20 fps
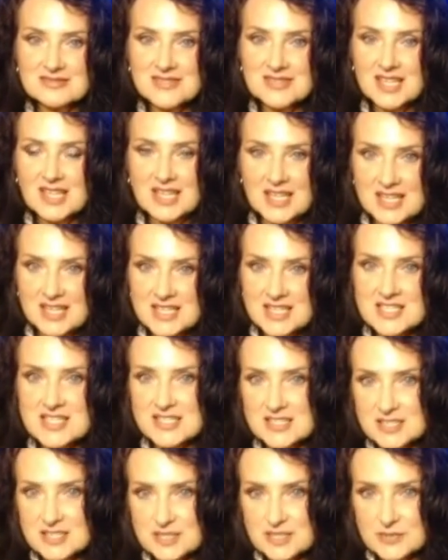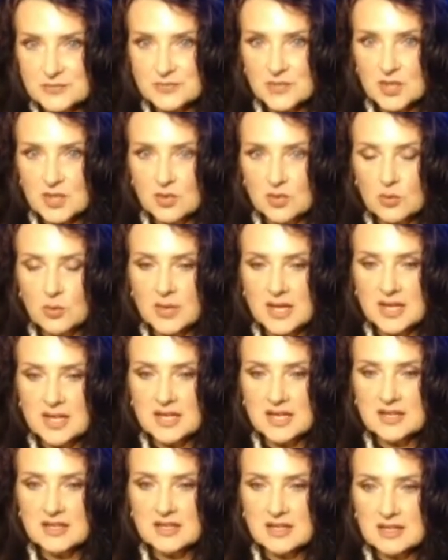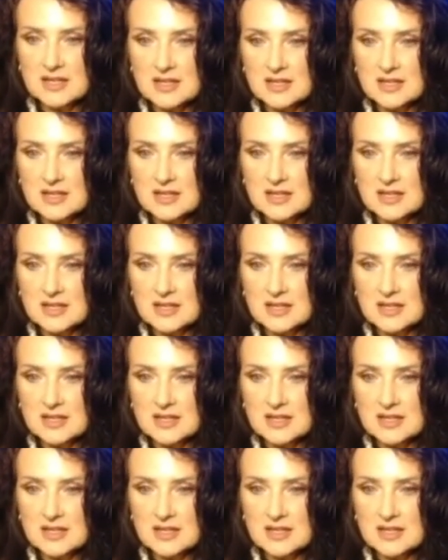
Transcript: elated when